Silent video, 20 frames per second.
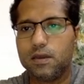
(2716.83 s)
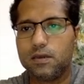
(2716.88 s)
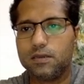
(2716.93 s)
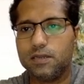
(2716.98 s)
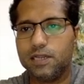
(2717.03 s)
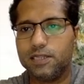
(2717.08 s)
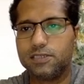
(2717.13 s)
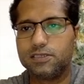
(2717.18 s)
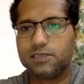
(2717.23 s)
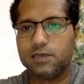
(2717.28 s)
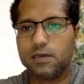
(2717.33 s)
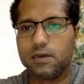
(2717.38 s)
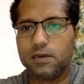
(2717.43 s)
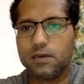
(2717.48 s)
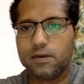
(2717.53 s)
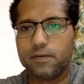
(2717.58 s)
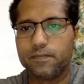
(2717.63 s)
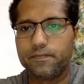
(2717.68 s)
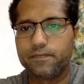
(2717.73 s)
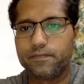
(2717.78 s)
Let's
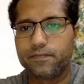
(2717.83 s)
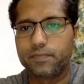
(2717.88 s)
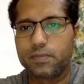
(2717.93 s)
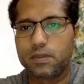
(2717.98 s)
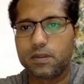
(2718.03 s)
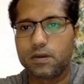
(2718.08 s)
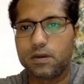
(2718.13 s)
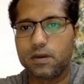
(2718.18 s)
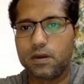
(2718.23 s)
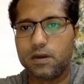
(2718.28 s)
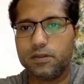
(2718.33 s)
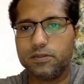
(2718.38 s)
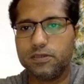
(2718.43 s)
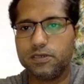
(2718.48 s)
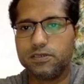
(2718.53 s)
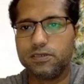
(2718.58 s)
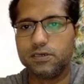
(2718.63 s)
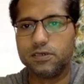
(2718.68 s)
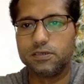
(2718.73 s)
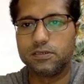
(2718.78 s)
say
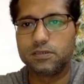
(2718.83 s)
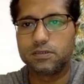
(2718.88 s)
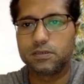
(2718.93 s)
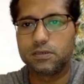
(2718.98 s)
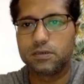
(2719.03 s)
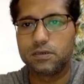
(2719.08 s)
this is